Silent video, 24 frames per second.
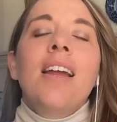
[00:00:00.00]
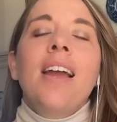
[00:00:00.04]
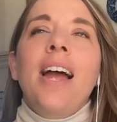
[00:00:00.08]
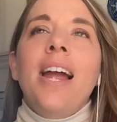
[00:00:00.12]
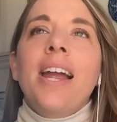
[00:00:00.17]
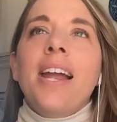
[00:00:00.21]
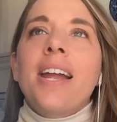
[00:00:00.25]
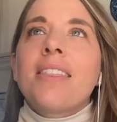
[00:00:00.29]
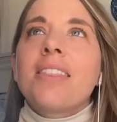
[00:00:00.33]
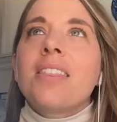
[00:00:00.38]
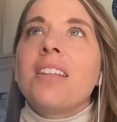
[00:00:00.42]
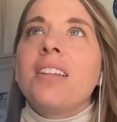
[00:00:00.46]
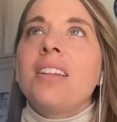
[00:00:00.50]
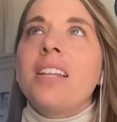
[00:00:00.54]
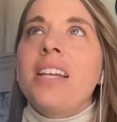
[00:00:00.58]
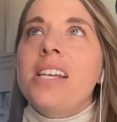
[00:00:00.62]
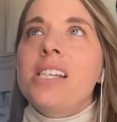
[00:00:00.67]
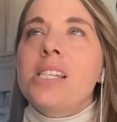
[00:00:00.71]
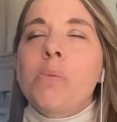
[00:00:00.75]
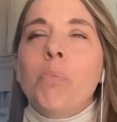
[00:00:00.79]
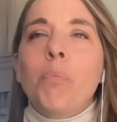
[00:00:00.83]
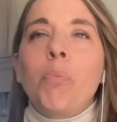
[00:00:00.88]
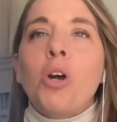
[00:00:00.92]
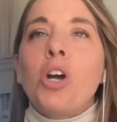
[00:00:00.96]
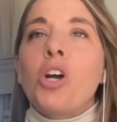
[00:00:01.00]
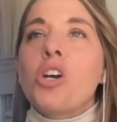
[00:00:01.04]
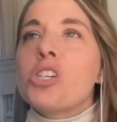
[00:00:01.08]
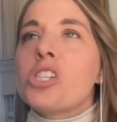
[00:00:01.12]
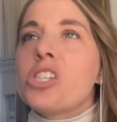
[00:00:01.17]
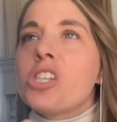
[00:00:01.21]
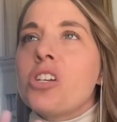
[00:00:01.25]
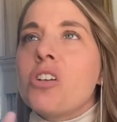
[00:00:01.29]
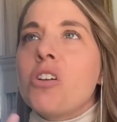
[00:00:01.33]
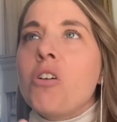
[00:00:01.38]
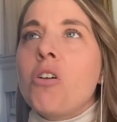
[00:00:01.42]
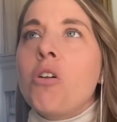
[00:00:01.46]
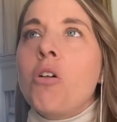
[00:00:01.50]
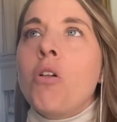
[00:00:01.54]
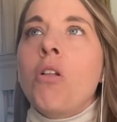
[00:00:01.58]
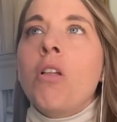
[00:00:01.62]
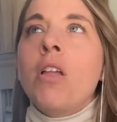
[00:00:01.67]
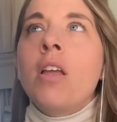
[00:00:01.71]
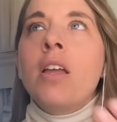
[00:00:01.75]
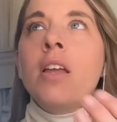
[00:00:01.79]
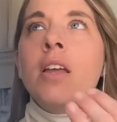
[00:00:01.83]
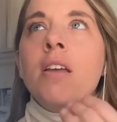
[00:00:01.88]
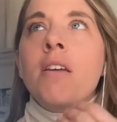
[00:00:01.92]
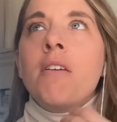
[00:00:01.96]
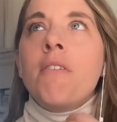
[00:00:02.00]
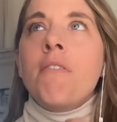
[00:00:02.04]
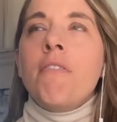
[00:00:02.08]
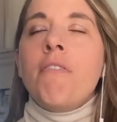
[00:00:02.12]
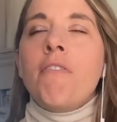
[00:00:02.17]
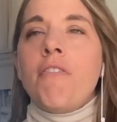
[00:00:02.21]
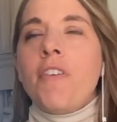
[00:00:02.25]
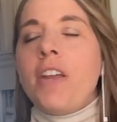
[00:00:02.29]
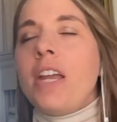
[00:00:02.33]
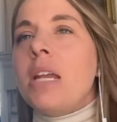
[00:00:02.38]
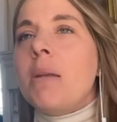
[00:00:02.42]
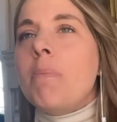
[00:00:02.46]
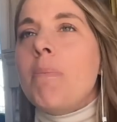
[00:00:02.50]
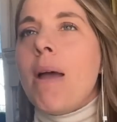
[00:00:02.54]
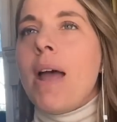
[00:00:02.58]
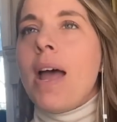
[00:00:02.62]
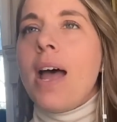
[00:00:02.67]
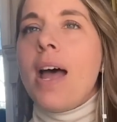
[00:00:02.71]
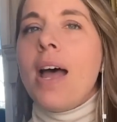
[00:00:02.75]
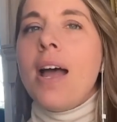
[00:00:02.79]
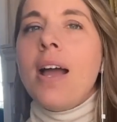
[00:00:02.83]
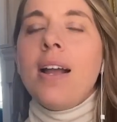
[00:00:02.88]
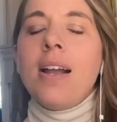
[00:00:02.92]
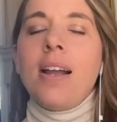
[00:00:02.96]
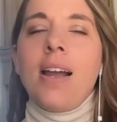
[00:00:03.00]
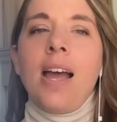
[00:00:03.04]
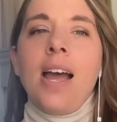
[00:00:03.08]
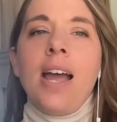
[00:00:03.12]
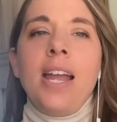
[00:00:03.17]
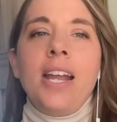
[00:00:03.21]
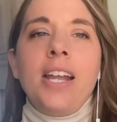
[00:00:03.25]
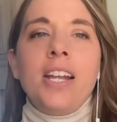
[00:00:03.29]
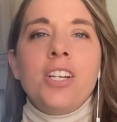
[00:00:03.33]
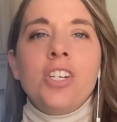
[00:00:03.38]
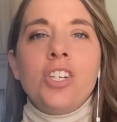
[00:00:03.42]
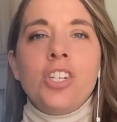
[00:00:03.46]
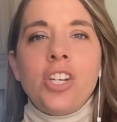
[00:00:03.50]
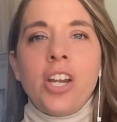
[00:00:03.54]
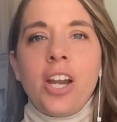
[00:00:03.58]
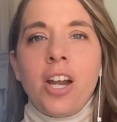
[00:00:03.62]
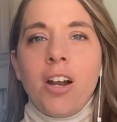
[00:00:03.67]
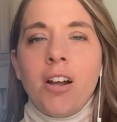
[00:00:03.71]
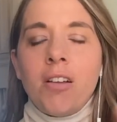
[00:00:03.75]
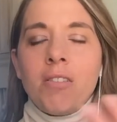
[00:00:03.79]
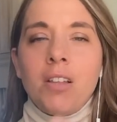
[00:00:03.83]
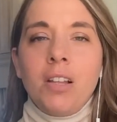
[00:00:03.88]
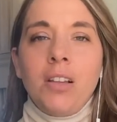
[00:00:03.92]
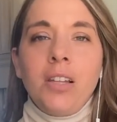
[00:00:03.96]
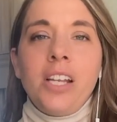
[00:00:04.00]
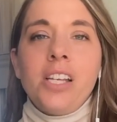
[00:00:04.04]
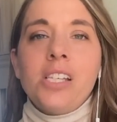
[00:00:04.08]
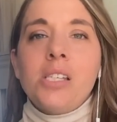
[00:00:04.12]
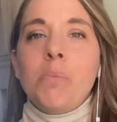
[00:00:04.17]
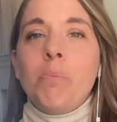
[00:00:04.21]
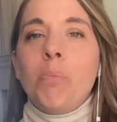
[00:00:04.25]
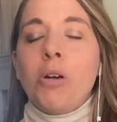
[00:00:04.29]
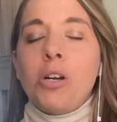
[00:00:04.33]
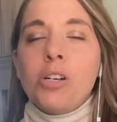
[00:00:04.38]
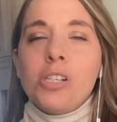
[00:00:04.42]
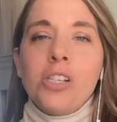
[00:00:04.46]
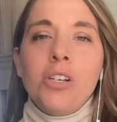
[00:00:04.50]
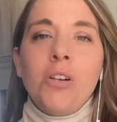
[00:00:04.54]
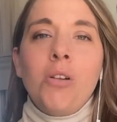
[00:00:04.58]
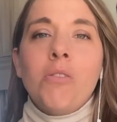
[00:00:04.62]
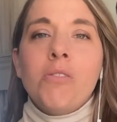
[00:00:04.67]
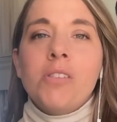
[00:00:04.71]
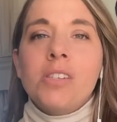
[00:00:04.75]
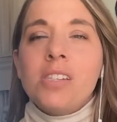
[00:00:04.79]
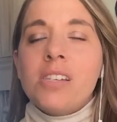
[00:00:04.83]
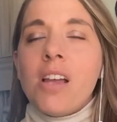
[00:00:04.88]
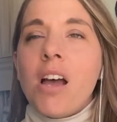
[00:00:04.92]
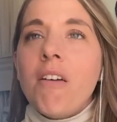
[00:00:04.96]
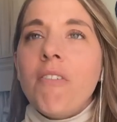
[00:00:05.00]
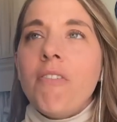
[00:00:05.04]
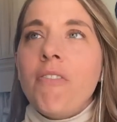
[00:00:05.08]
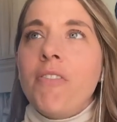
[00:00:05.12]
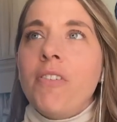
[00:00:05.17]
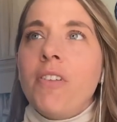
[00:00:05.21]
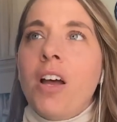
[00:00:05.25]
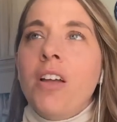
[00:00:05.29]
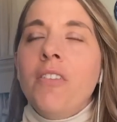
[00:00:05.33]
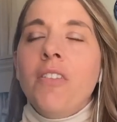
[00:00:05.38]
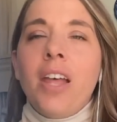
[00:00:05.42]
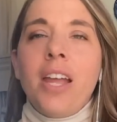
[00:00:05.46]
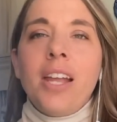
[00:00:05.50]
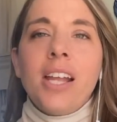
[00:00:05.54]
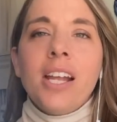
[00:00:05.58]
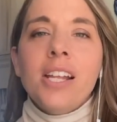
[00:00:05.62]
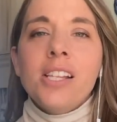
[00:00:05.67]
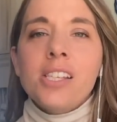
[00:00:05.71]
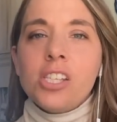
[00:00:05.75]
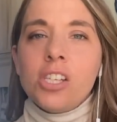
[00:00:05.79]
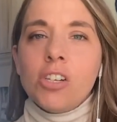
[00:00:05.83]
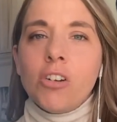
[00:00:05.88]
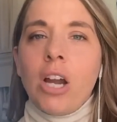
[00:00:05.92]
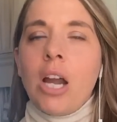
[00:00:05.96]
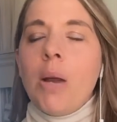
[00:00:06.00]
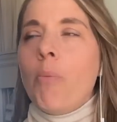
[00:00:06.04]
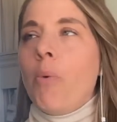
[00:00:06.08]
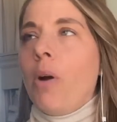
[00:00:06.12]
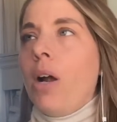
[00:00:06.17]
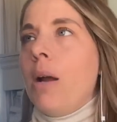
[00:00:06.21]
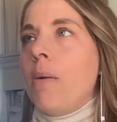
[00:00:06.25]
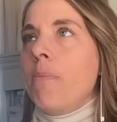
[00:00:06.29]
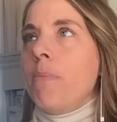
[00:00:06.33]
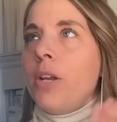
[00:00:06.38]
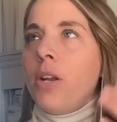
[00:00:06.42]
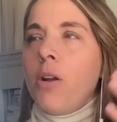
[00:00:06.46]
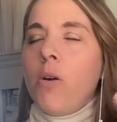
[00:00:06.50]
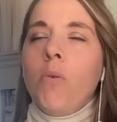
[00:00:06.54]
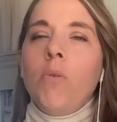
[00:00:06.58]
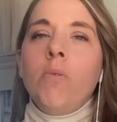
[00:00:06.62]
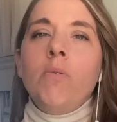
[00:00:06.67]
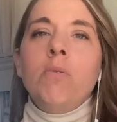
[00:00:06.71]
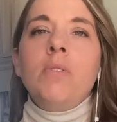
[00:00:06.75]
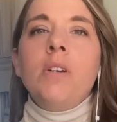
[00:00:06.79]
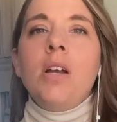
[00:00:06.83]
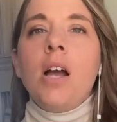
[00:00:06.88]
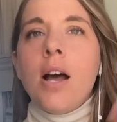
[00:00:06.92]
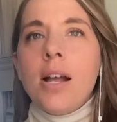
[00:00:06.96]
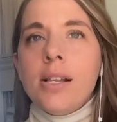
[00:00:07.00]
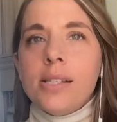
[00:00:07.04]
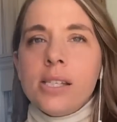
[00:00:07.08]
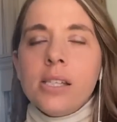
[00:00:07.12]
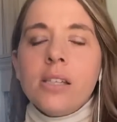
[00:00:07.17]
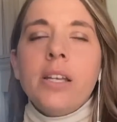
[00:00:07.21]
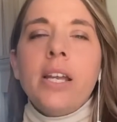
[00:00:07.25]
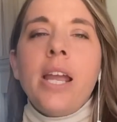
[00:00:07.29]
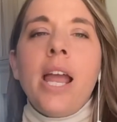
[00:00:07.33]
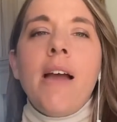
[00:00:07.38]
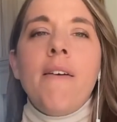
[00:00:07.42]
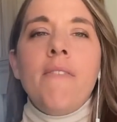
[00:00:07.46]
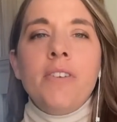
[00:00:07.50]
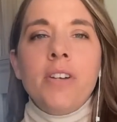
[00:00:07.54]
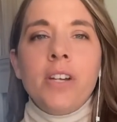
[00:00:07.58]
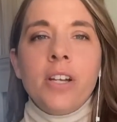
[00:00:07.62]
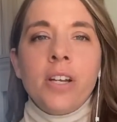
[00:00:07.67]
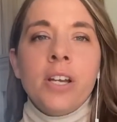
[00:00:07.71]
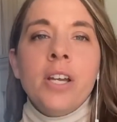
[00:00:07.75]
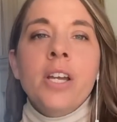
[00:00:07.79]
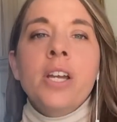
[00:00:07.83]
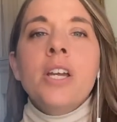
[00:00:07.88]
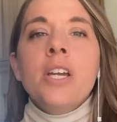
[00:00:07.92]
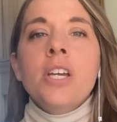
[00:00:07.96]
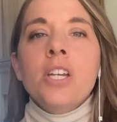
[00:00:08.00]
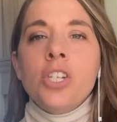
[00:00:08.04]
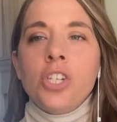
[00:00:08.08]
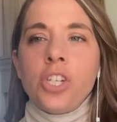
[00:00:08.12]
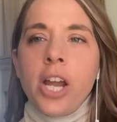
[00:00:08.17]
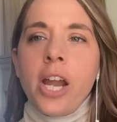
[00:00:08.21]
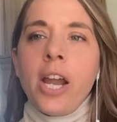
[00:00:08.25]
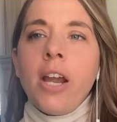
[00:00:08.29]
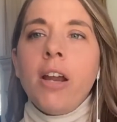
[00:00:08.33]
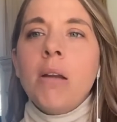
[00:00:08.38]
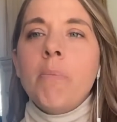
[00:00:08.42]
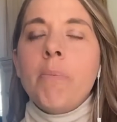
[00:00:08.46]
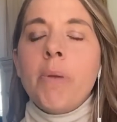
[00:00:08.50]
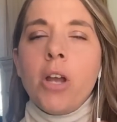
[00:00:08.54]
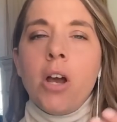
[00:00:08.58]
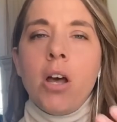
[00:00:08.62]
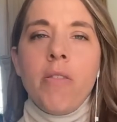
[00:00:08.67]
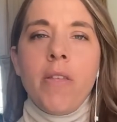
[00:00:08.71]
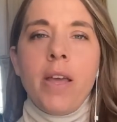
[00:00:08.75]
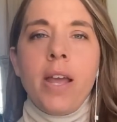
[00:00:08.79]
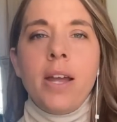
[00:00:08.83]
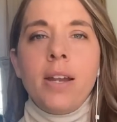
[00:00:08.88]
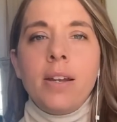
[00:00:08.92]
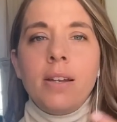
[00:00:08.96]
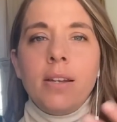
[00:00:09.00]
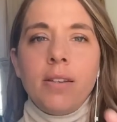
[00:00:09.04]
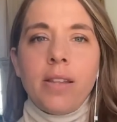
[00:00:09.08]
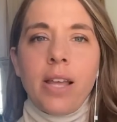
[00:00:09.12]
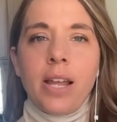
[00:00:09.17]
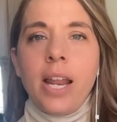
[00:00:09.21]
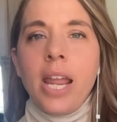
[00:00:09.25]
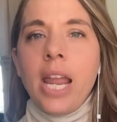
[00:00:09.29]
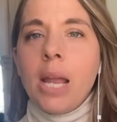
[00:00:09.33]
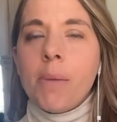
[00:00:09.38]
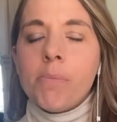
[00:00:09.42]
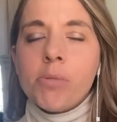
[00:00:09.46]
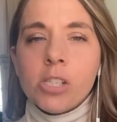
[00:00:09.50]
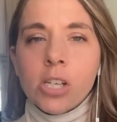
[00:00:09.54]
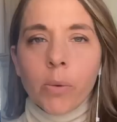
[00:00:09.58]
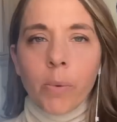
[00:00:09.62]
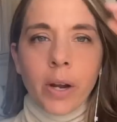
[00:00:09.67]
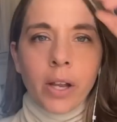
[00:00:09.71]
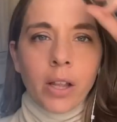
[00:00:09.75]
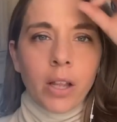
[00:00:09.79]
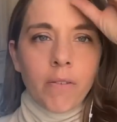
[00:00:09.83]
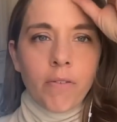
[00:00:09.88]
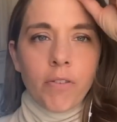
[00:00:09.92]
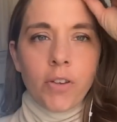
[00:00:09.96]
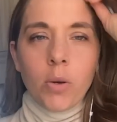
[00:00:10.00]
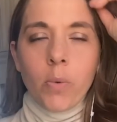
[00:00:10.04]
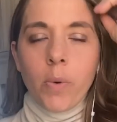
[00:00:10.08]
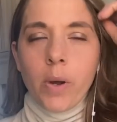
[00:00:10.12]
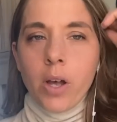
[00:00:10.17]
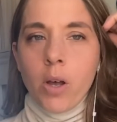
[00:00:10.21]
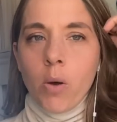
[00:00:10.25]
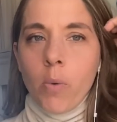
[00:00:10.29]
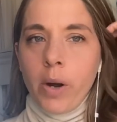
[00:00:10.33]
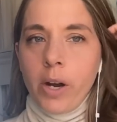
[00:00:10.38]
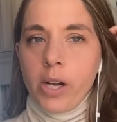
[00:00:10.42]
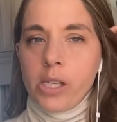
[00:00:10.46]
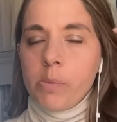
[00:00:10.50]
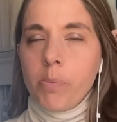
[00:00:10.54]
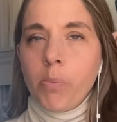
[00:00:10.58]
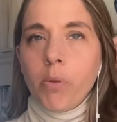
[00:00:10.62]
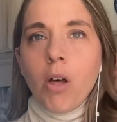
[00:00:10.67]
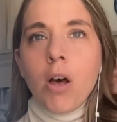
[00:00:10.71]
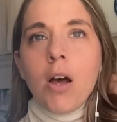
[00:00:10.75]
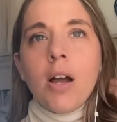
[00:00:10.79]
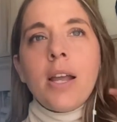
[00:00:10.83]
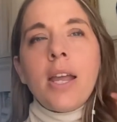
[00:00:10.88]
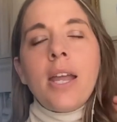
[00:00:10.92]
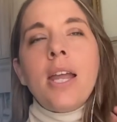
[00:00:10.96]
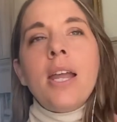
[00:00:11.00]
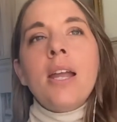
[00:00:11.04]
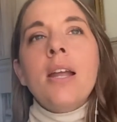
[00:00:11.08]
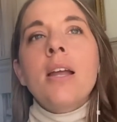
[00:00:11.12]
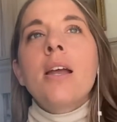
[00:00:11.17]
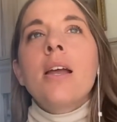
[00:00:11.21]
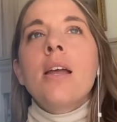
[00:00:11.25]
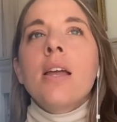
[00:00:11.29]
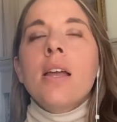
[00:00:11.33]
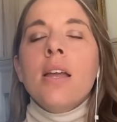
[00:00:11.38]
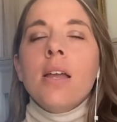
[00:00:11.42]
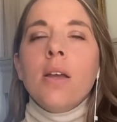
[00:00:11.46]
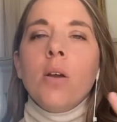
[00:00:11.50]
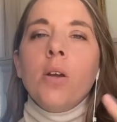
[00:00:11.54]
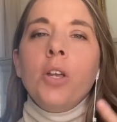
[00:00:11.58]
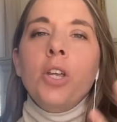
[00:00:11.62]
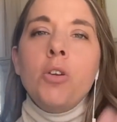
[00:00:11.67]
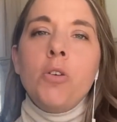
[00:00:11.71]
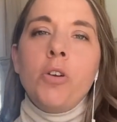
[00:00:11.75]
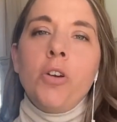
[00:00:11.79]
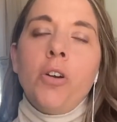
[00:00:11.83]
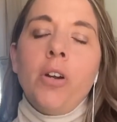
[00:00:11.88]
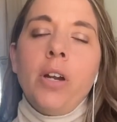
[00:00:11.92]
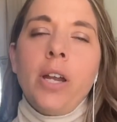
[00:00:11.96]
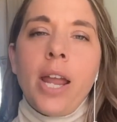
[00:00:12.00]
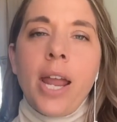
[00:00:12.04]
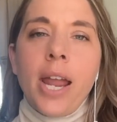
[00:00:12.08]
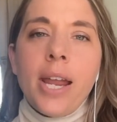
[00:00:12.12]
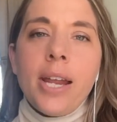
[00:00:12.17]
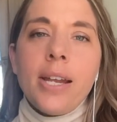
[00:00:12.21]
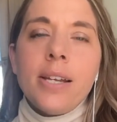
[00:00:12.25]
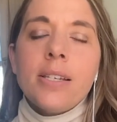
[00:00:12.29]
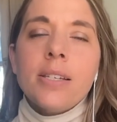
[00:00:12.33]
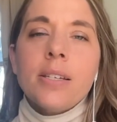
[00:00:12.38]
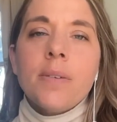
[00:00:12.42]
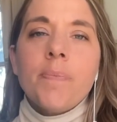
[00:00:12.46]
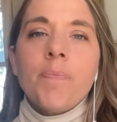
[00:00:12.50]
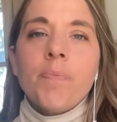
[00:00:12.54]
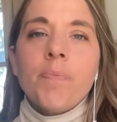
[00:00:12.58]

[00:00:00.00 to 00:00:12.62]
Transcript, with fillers: I get the least personal feedback. I can share the least personal stuff, unlike Instagram where I'm, you know, constantly having to share and be on that that hamster wheel if you will, whereas blogging, you create